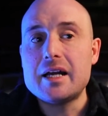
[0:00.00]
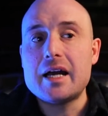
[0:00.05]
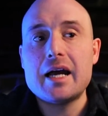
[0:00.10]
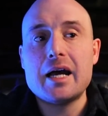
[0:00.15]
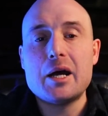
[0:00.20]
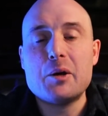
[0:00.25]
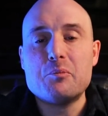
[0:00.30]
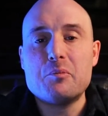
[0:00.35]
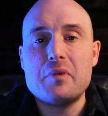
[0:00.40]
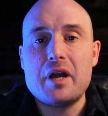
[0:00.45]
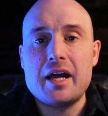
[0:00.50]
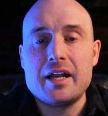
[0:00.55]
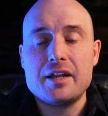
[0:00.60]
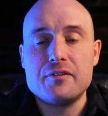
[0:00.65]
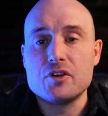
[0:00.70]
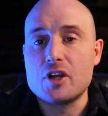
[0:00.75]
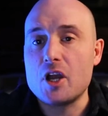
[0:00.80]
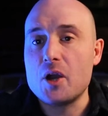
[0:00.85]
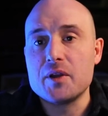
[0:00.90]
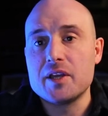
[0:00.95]
And if
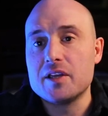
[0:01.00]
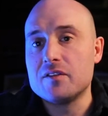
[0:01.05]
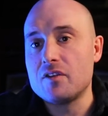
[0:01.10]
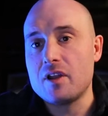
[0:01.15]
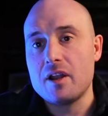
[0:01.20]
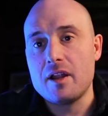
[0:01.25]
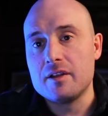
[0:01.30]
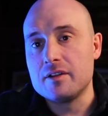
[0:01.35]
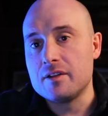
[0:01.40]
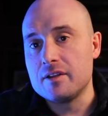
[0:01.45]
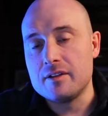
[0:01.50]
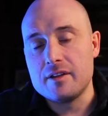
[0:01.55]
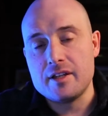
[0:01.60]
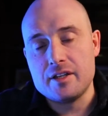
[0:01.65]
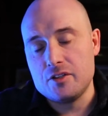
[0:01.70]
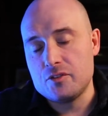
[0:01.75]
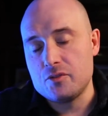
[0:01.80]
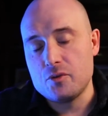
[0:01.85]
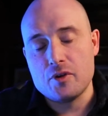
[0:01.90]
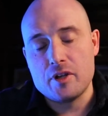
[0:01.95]
you're going into London, then
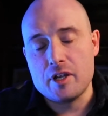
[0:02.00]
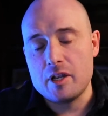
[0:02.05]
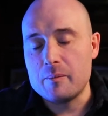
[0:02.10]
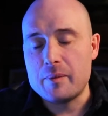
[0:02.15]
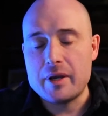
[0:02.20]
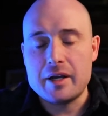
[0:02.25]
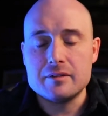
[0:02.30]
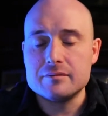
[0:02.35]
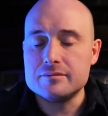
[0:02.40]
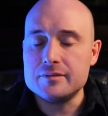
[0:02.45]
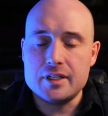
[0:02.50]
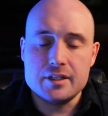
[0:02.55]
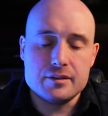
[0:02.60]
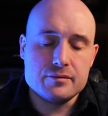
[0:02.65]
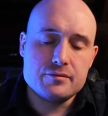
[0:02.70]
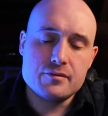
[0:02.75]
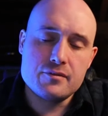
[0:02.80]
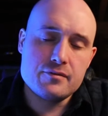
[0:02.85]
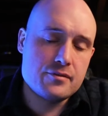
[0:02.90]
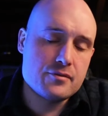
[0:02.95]
you're talking about, you know,
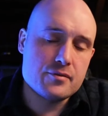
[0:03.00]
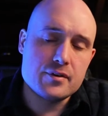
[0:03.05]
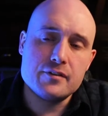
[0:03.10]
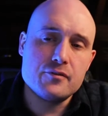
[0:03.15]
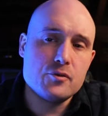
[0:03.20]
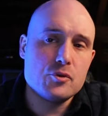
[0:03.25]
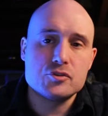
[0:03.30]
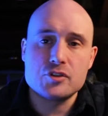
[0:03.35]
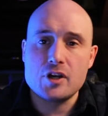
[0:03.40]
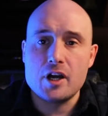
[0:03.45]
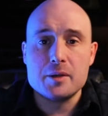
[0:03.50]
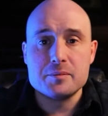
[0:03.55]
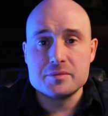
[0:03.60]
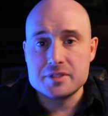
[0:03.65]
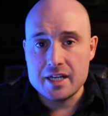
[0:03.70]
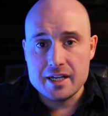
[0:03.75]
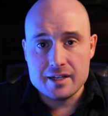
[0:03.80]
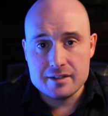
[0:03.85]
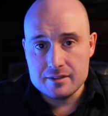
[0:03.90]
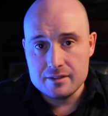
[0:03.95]
3-4 times
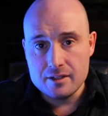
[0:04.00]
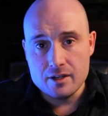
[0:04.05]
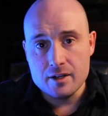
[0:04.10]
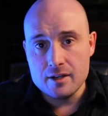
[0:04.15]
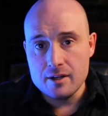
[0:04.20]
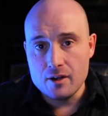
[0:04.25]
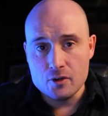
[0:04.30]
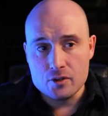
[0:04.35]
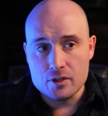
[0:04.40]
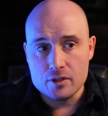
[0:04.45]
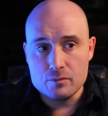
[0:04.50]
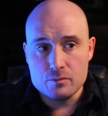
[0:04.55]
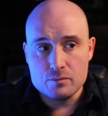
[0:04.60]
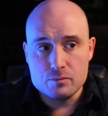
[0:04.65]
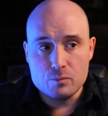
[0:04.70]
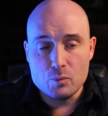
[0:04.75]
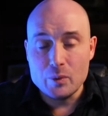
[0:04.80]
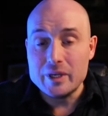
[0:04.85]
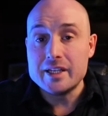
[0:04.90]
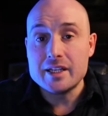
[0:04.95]
that on
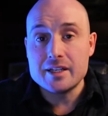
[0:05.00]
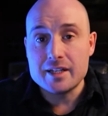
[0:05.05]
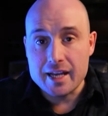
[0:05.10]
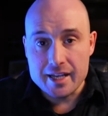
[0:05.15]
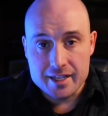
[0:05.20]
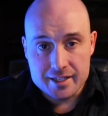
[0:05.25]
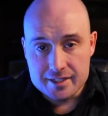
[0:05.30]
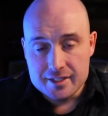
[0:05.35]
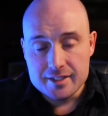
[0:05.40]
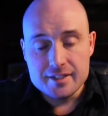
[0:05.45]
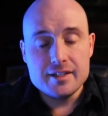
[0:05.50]
a weekday.